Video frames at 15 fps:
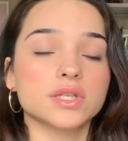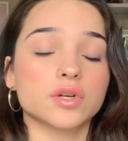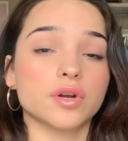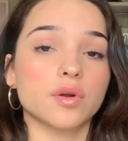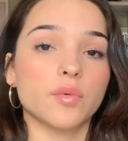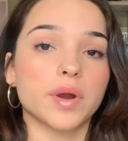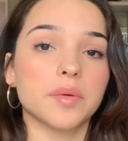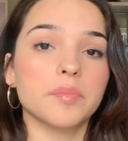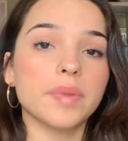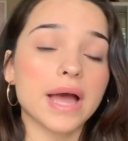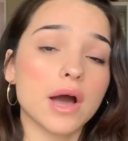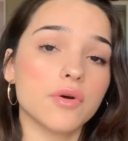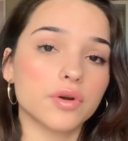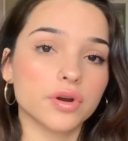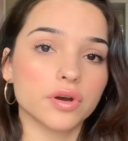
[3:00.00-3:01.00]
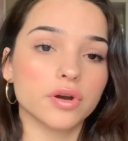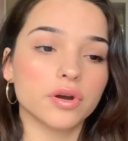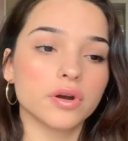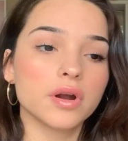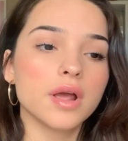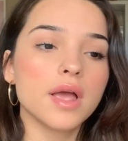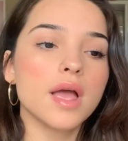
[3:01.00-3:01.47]
I started wearing
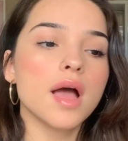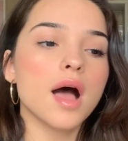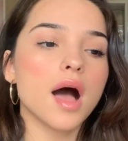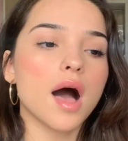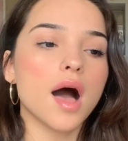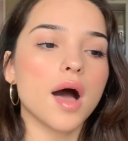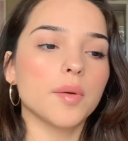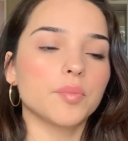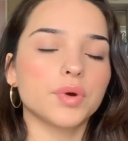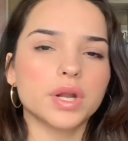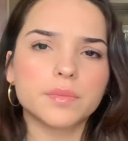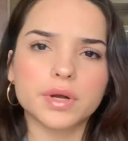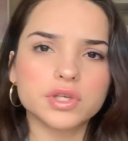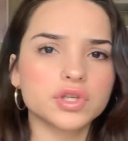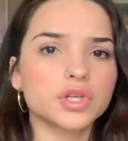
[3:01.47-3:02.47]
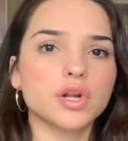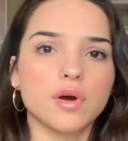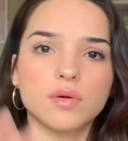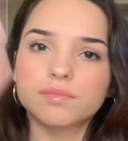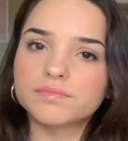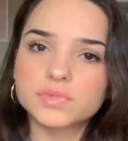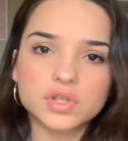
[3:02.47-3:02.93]
powder. Pretty much, you
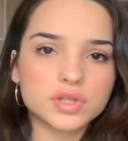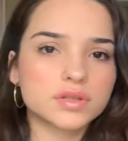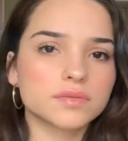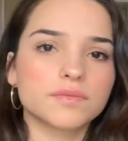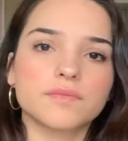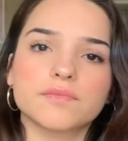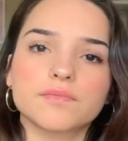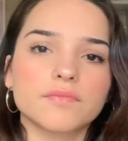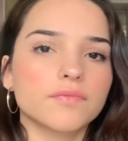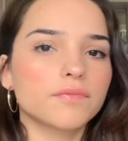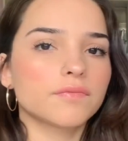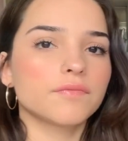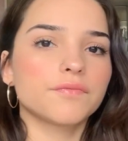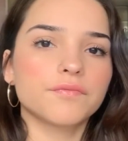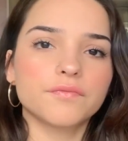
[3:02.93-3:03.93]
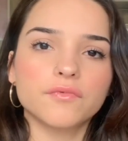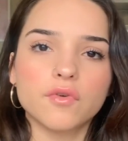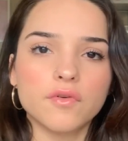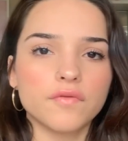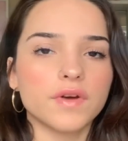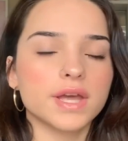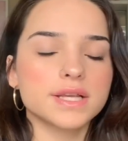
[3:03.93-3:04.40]
know, just
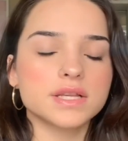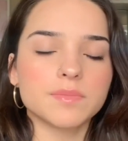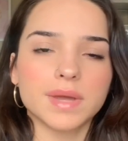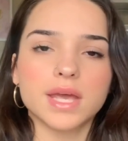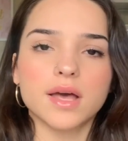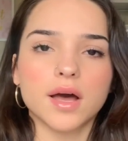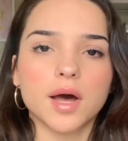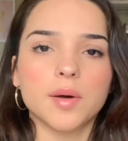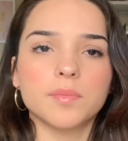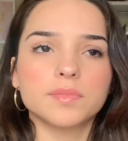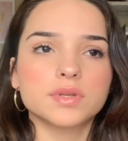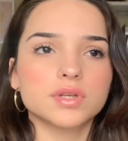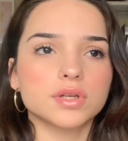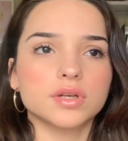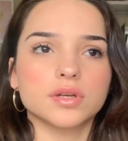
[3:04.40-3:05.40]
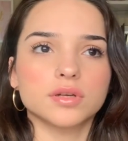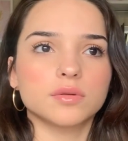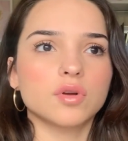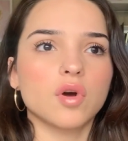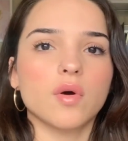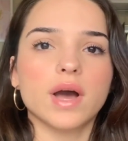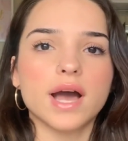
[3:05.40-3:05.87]
full face makeup
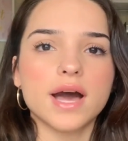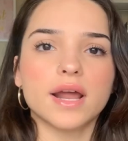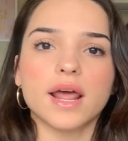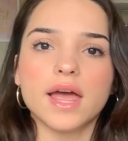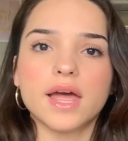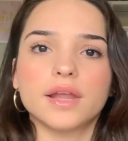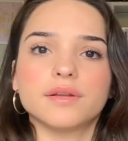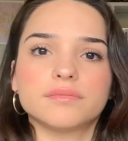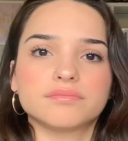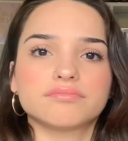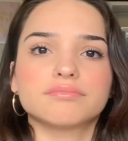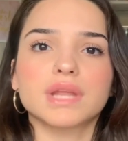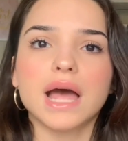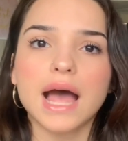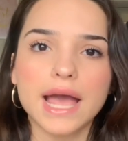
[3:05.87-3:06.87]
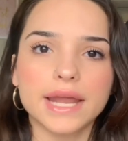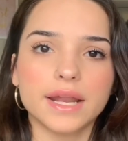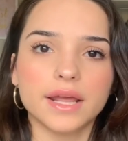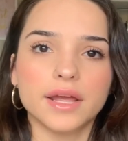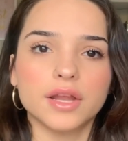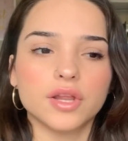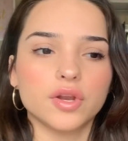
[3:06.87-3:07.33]
to go ahead and
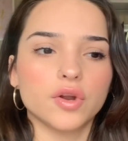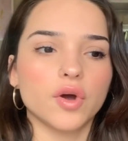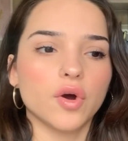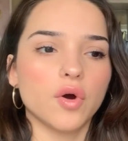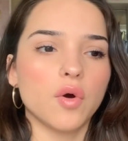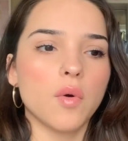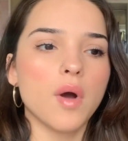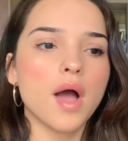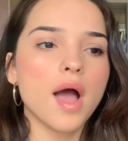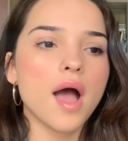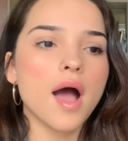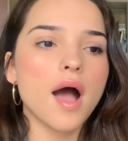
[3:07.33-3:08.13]
hide it, you know.